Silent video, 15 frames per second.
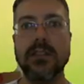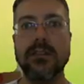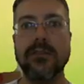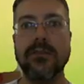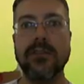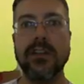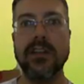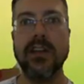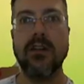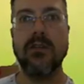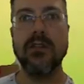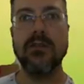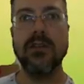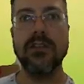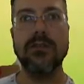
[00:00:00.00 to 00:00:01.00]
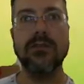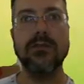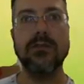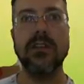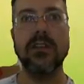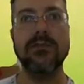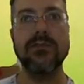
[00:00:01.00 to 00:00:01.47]
For now, I'm going to
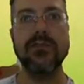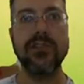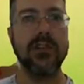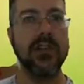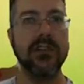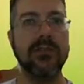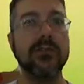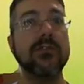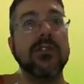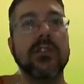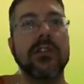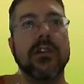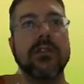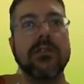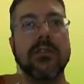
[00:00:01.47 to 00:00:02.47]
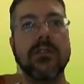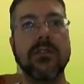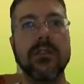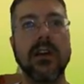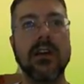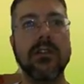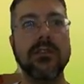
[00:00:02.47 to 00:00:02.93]
do a short tutorial
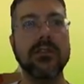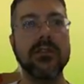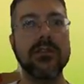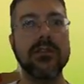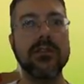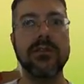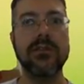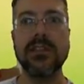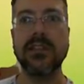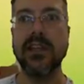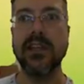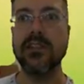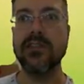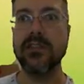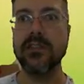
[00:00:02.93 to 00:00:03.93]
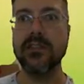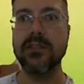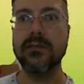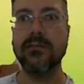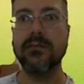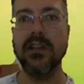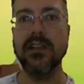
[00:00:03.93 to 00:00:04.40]
on how to use Wusik
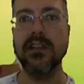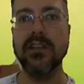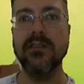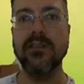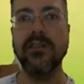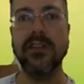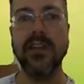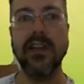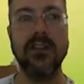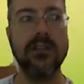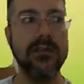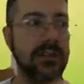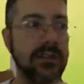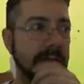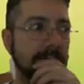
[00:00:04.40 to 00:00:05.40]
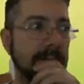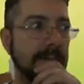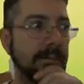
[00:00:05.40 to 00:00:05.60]
Station and everything else.